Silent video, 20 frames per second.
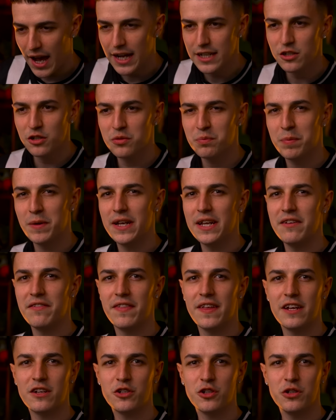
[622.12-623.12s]
I just believe
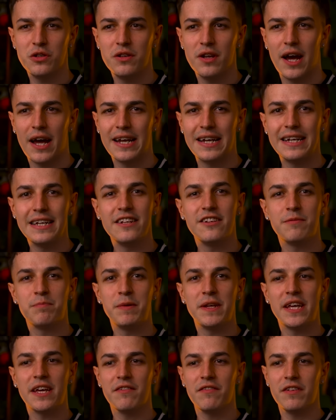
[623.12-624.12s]
they should at least be
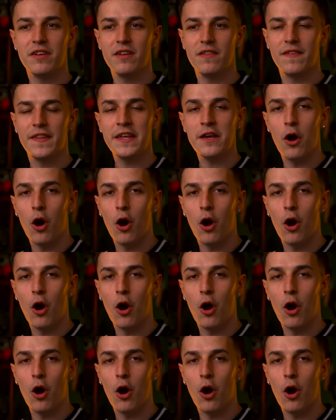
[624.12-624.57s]
given the